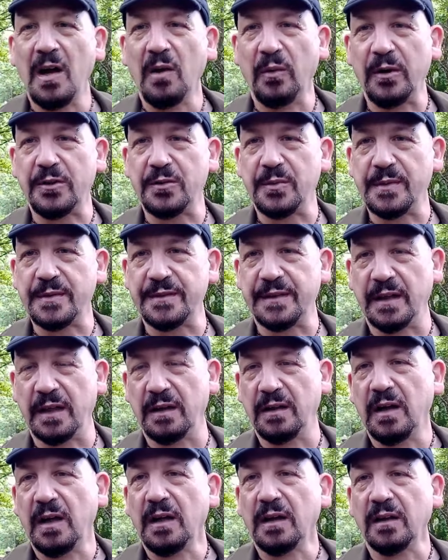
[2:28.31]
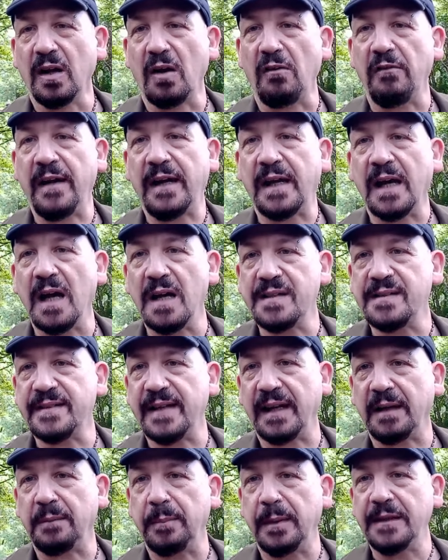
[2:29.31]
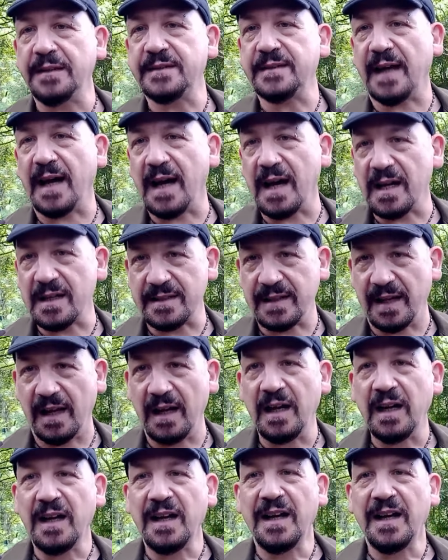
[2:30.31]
which was the lorica segmentata,